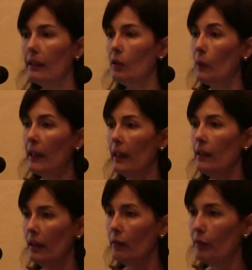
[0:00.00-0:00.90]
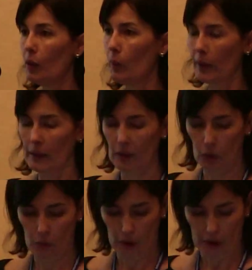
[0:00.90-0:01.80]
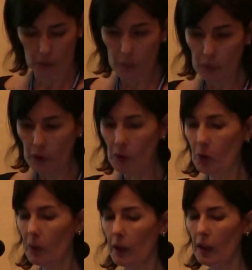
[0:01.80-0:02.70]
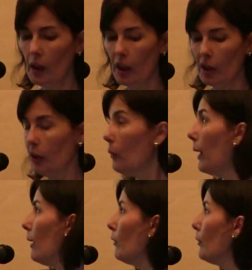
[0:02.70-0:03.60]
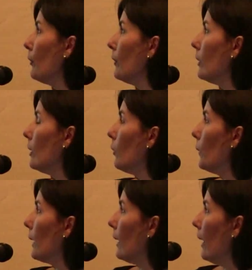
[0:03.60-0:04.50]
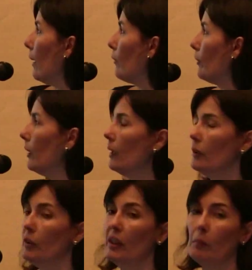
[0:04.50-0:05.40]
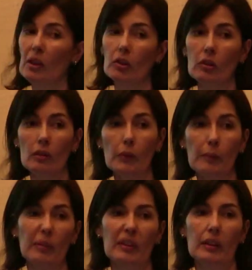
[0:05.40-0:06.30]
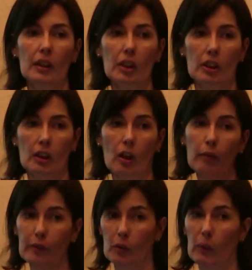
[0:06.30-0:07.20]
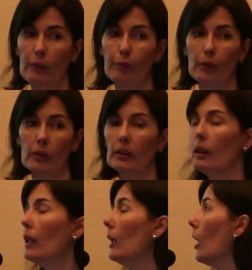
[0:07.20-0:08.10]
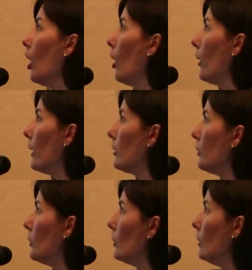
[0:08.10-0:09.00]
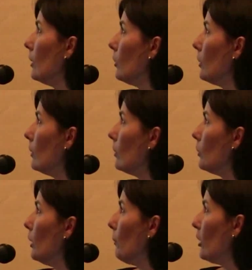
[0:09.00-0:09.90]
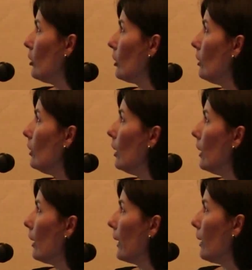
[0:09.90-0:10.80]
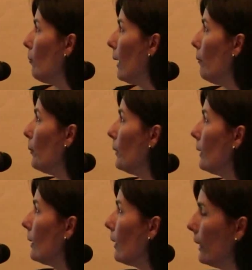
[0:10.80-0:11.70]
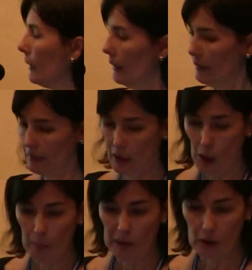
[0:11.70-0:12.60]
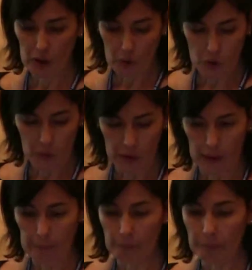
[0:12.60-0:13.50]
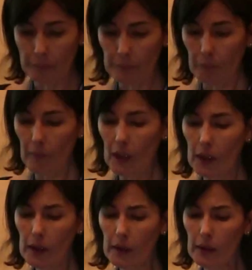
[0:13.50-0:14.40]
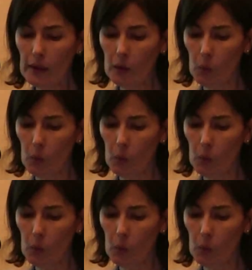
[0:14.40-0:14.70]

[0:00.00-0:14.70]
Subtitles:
we can evaluate. So usually we can have a three-dimensional representation of the wavefront or a two-dimensional, like a map, like this. But usually the